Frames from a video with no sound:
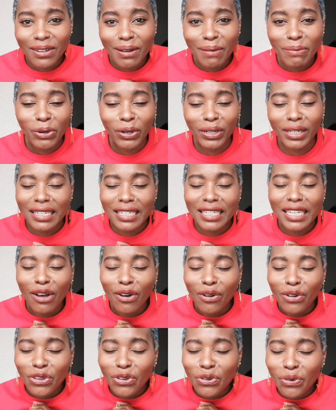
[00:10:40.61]
I'm trying to
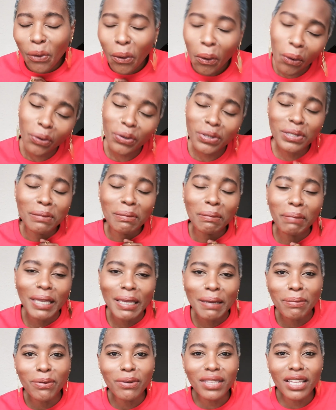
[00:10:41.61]
tell you awesome
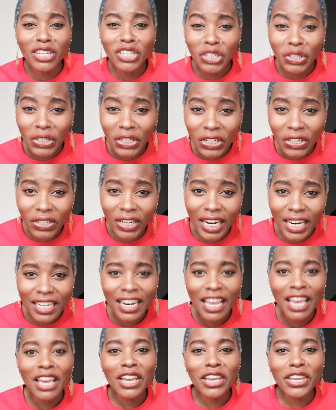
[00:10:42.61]
people that you're great,
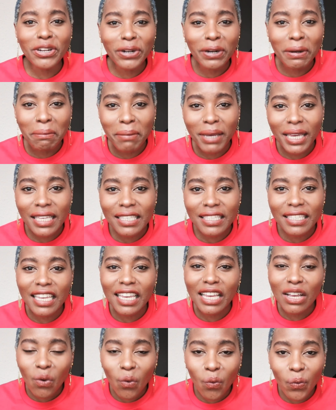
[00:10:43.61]
you're
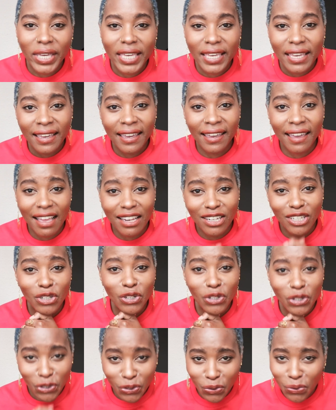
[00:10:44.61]
amazing, we
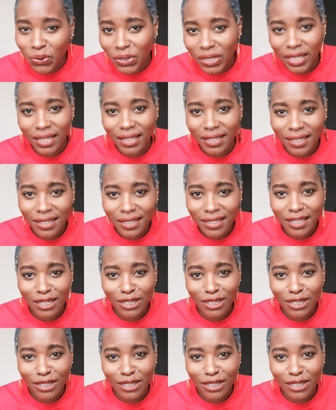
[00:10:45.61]
can do this.